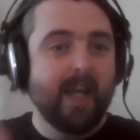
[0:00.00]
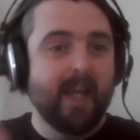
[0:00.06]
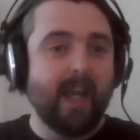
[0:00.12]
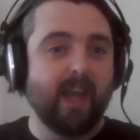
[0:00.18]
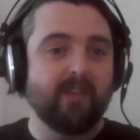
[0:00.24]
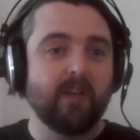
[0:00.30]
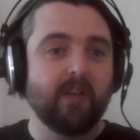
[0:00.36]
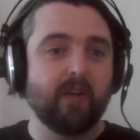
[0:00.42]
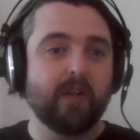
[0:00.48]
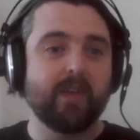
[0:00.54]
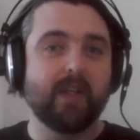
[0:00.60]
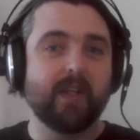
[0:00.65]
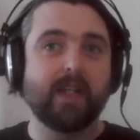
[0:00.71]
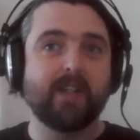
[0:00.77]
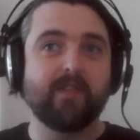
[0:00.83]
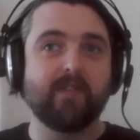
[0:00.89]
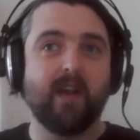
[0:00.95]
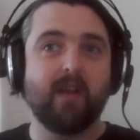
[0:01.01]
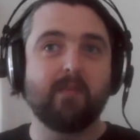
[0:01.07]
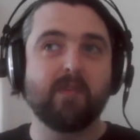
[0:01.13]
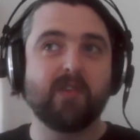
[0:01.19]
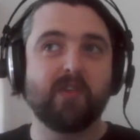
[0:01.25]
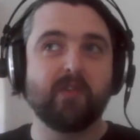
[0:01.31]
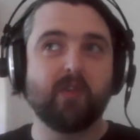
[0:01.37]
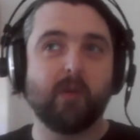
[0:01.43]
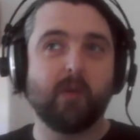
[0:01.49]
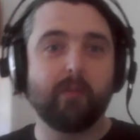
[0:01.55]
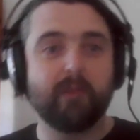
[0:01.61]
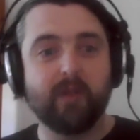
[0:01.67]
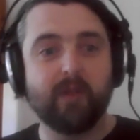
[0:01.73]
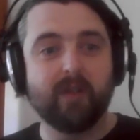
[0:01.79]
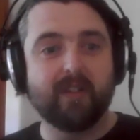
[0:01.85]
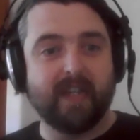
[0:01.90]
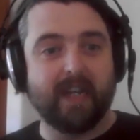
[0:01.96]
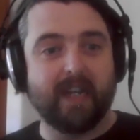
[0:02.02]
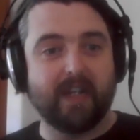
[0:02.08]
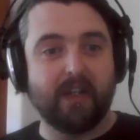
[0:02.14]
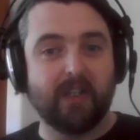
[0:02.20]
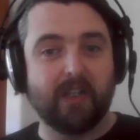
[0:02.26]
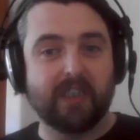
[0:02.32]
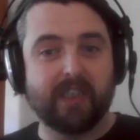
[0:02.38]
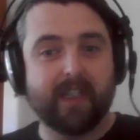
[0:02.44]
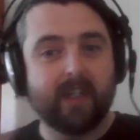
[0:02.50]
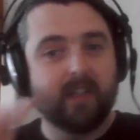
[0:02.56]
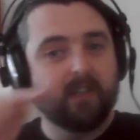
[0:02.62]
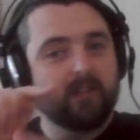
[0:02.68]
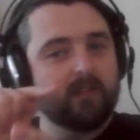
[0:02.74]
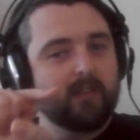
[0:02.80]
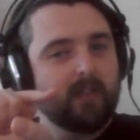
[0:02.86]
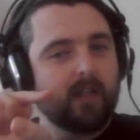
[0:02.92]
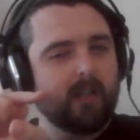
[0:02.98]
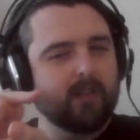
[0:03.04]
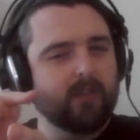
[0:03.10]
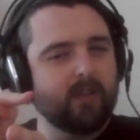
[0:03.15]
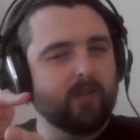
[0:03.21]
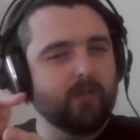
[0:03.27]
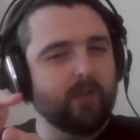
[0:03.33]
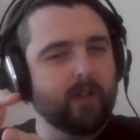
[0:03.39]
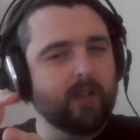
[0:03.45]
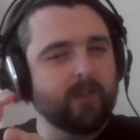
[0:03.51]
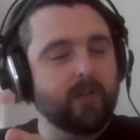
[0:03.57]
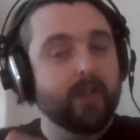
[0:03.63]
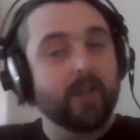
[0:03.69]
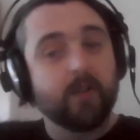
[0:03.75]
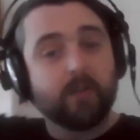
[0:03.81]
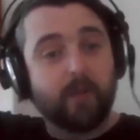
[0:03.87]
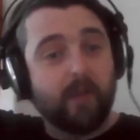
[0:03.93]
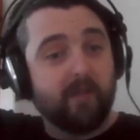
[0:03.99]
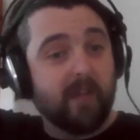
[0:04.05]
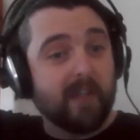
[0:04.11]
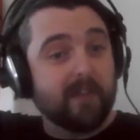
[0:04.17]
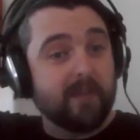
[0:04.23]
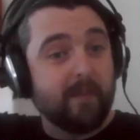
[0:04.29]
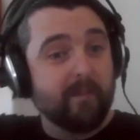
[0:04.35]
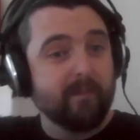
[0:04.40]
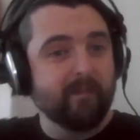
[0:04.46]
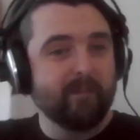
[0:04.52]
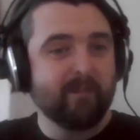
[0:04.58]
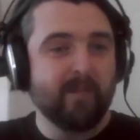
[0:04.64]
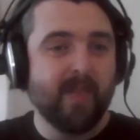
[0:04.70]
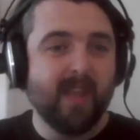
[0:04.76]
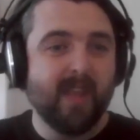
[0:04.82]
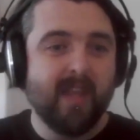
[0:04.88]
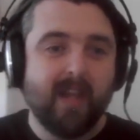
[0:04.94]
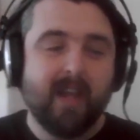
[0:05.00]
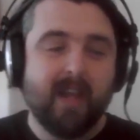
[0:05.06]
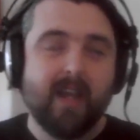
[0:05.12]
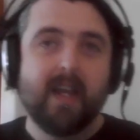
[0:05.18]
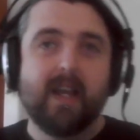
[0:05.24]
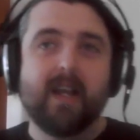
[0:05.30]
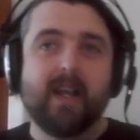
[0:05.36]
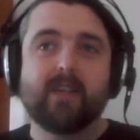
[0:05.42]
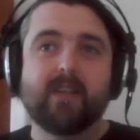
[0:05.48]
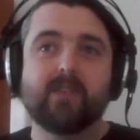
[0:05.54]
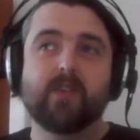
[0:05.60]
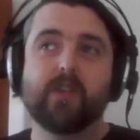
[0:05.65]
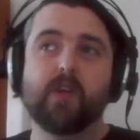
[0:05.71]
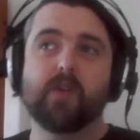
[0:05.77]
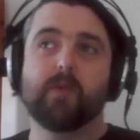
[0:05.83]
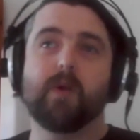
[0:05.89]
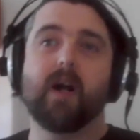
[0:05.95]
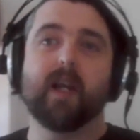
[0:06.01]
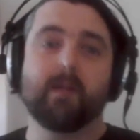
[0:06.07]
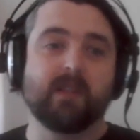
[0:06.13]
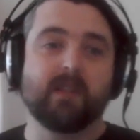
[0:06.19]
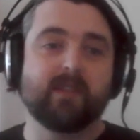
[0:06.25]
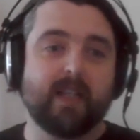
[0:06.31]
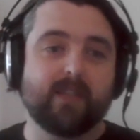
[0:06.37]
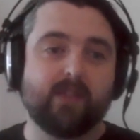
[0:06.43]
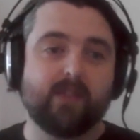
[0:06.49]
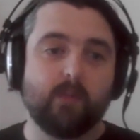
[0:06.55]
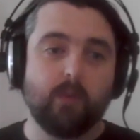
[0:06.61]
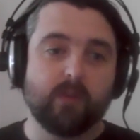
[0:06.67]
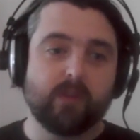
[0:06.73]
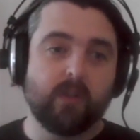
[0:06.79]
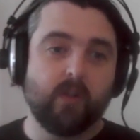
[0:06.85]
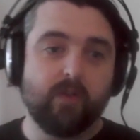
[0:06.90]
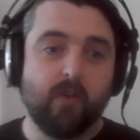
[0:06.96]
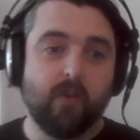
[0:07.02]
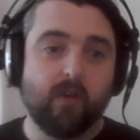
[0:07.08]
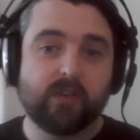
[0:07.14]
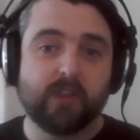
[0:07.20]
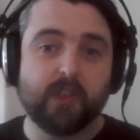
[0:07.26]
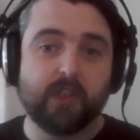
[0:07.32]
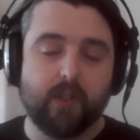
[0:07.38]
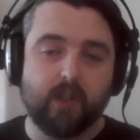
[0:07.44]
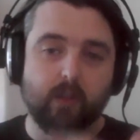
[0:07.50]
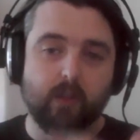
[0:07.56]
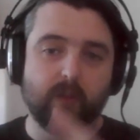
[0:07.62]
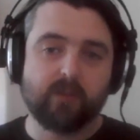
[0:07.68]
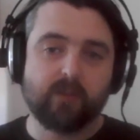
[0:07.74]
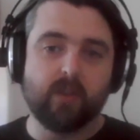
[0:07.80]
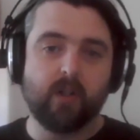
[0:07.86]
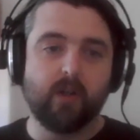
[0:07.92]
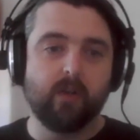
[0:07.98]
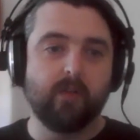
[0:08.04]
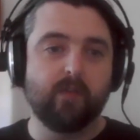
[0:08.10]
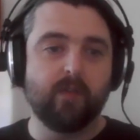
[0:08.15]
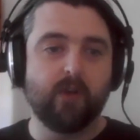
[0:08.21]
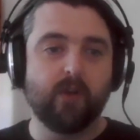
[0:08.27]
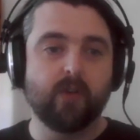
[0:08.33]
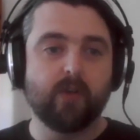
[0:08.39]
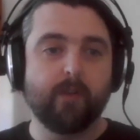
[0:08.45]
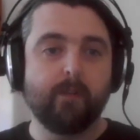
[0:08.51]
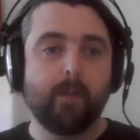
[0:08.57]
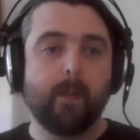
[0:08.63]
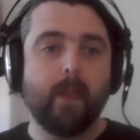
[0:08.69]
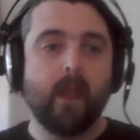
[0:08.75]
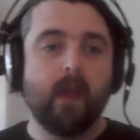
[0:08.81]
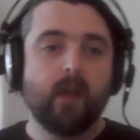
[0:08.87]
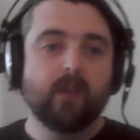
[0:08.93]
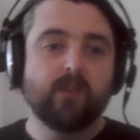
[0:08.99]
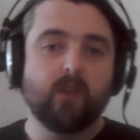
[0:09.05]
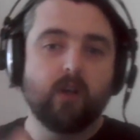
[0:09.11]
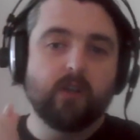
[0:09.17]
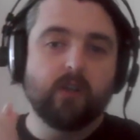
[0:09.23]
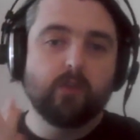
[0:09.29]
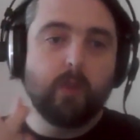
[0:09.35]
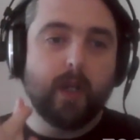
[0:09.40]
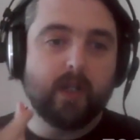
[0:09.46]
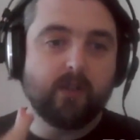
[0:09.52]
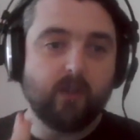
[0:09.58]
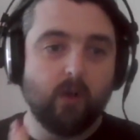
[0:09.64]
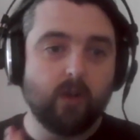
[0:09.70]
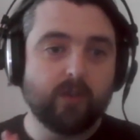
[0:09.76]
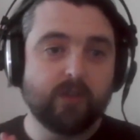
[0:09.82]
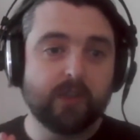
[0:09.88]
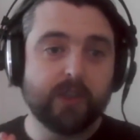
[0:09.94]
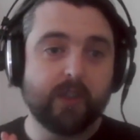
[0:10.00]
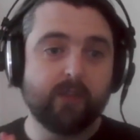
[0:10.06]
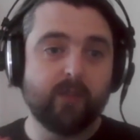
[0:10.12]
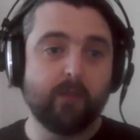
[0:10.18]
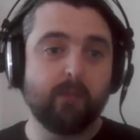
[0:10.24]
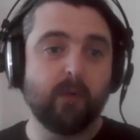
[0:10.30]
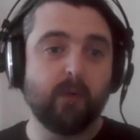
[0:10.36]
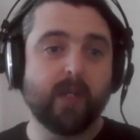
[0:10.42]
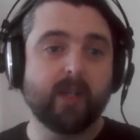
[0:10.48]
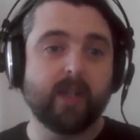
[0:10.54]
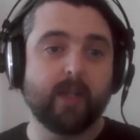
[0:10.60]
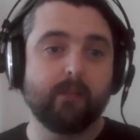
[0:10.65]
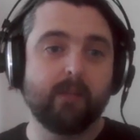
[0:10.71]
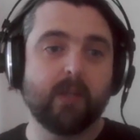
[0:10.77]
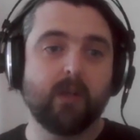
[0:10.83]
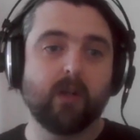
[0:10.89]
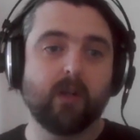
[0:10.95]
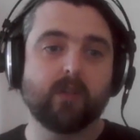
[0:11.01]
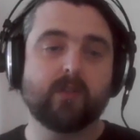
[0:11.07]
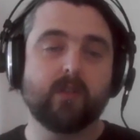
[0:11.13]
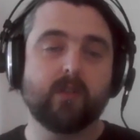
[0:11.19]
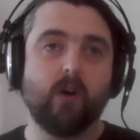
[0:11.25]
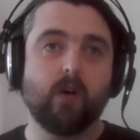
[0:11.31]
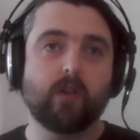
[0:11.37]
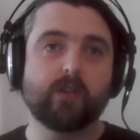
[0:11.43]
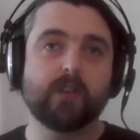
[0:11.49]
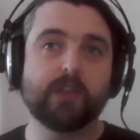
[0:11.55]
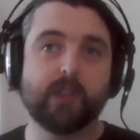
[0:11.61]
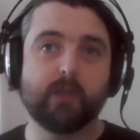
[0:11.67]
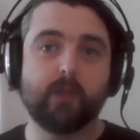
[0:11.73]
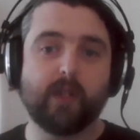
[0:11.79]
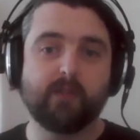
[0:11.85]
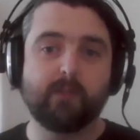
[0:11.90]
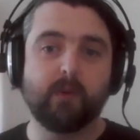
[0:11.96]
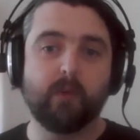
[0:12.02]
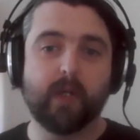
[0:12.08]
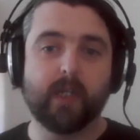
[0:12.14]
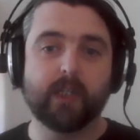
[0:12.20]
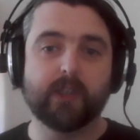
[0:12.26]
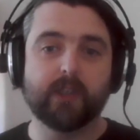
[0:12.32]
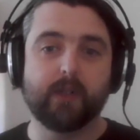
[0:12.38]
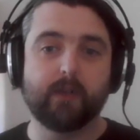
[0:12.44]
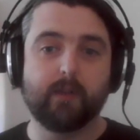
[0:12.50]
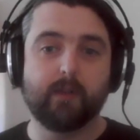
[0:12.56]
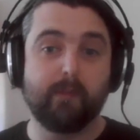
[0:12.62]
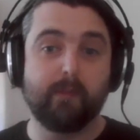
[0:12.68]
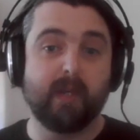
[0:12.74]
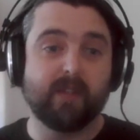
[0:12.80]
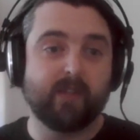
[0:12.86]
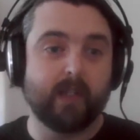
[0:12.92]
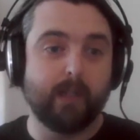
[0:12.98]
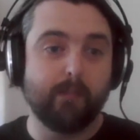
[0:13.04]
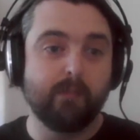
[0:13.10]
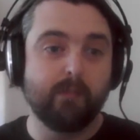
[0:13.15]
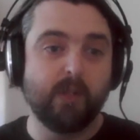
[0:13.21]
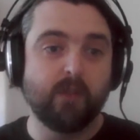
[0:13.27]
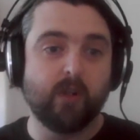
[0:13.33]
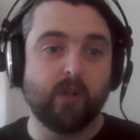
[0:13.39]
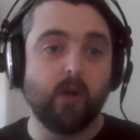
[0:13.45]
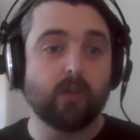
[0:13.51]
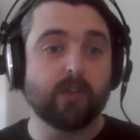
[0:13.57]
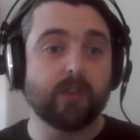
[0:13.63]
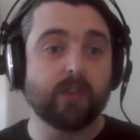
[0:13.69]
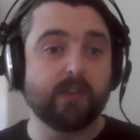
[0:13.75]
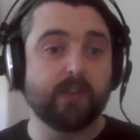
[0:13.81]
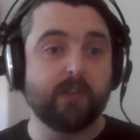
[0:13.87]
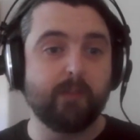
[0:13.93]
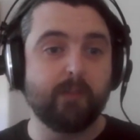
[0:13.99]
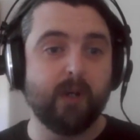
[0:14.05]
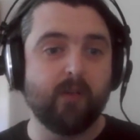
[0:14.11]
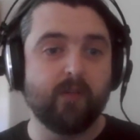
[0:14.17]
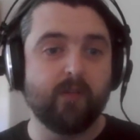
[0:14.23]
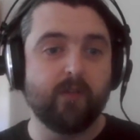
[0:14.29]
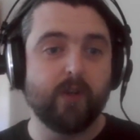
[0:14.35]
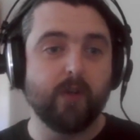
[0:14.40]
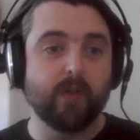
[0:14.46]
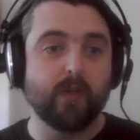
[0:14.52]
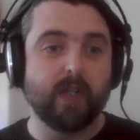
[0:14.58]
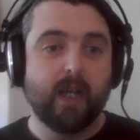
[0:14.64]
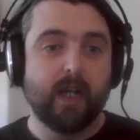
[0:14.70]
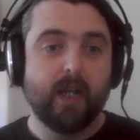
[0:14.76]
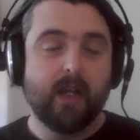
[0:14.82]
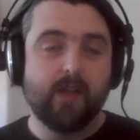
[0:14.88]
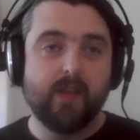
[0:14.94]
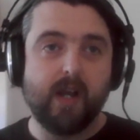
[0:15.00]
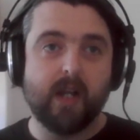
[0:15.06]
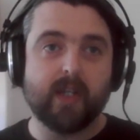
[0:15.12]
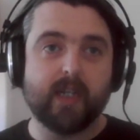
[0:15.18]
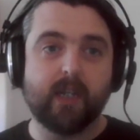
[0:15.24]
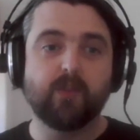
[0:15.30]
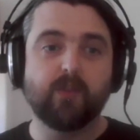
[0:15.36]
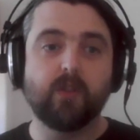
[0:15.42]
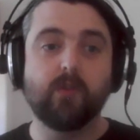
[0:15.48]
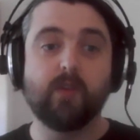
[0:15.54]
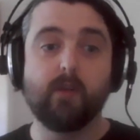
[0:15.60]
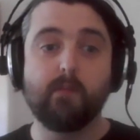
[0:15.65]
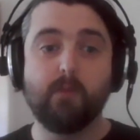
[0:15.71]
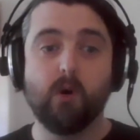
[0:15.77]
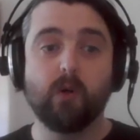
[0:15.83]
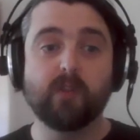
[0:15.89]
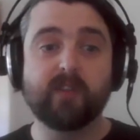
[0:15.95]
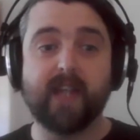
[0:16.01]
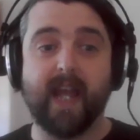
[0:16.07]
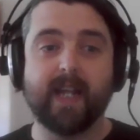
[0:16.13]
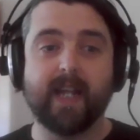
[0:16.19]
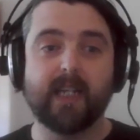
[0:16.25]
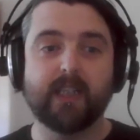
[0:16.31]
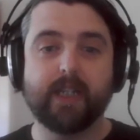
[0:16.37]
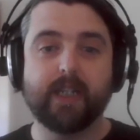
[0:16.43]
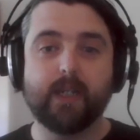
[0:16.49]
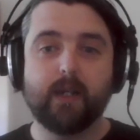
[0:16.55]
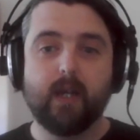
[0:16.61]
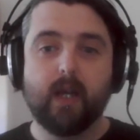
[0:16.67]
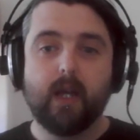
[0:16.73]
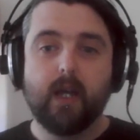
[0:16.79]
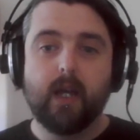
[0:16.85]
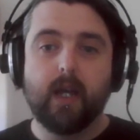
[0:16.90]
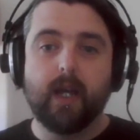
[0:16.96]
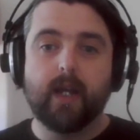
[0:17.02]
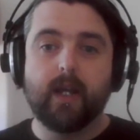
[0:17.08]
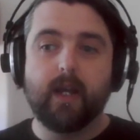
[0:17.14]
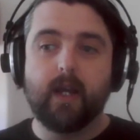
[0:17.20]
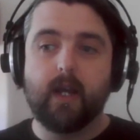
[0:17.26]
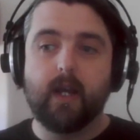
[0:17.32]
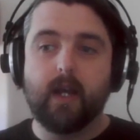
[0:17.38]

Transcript: If you look at the development of computer technology, it starts off really slow and goes really fast. So the other argument says there wasn't enough oxygen and there wasn't enough food. So as well as oxygen for breathing, because oxygen respiration, basically using oxygen to burn food, that gives you the most energy. And